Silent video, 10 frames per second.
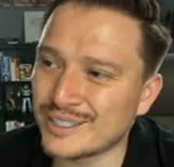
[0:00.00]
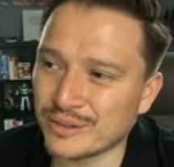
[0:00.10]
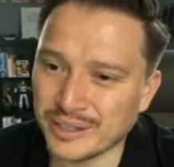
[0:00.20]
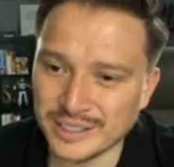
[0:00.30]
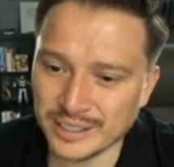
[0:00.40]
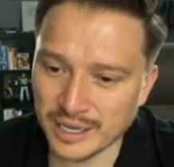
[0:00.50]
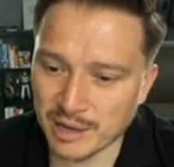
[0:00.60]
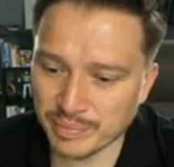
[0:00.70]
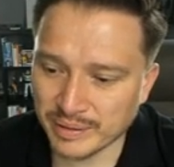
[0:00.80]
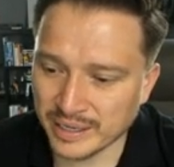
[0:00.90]
this crazy
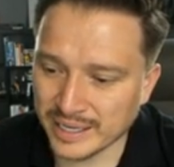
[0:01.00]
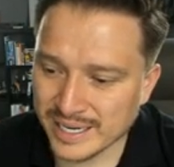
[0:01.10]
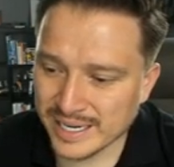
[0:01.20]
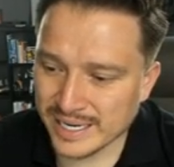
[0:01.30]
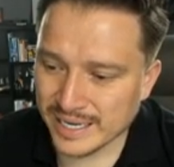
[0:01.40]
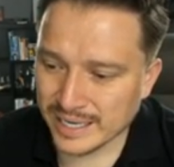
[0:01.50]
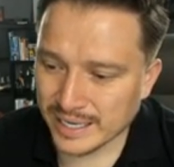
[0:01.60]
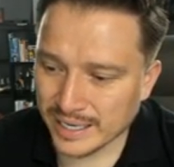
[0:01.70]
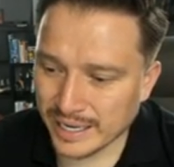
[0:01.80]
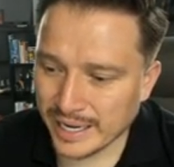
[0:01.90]
app.
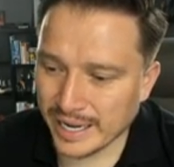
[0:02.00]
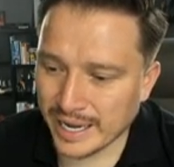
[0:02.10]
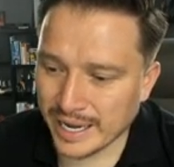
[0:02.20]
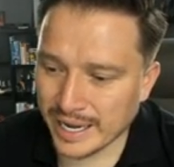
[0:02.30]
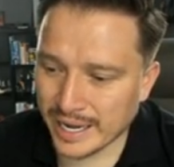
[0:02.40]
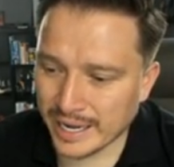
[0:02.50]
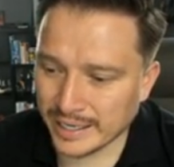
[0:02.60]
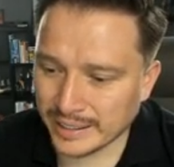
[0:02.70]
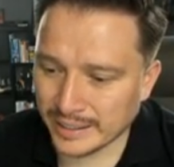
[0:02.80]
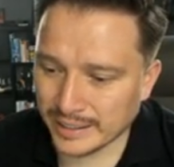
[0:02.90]

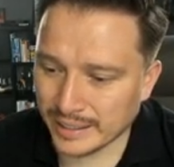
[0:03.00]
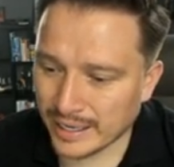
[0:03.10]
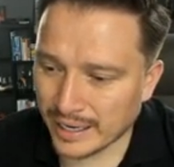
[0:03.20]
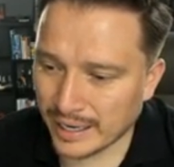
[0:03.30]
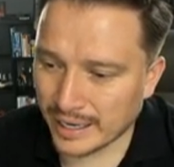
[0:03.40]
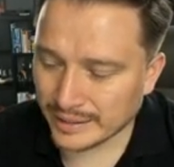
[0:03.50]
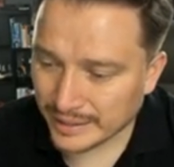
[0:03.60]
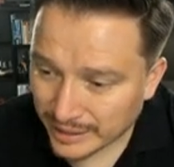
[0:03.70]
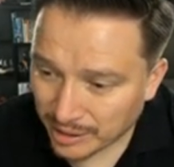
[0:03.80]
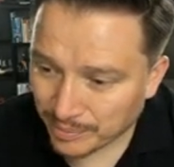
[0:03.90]
And I
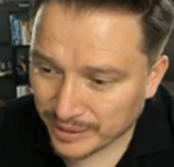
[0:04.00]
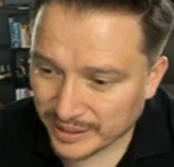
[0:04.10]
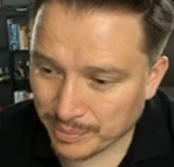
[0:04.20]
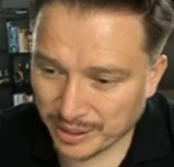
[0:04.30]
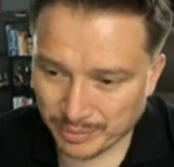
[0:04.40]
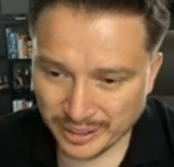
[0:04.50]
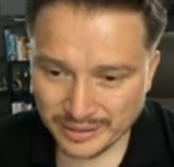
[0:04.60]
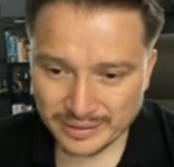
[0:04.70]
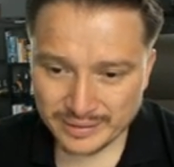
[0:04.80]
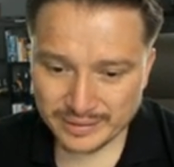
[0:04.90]
did complete the
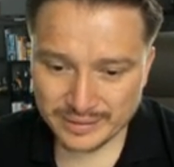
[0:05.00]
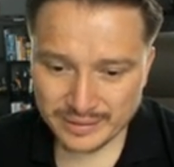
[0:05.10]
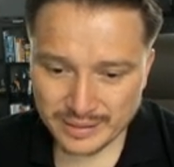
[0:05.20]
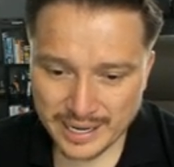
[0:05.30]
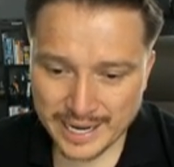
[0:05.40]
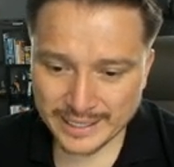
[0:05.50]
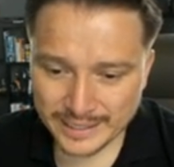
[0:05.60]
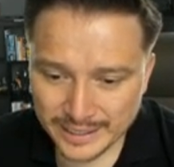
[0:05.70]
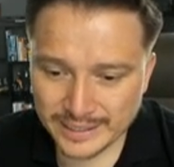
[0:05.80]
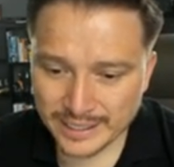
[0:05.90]
payment. I
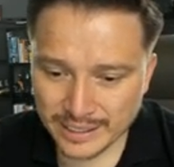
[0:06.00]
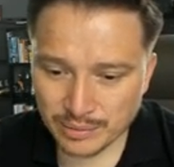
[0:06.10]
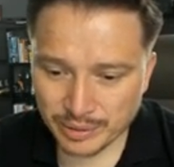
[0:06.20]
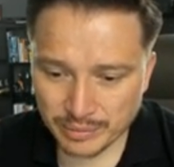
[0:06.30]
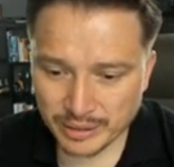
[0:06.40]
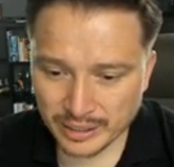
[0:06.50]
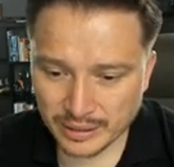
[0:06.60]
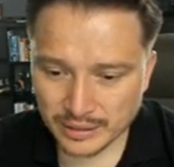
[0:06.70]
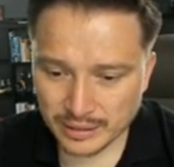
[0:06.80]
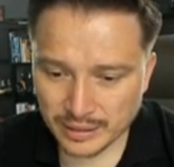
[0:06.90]
did send the payment.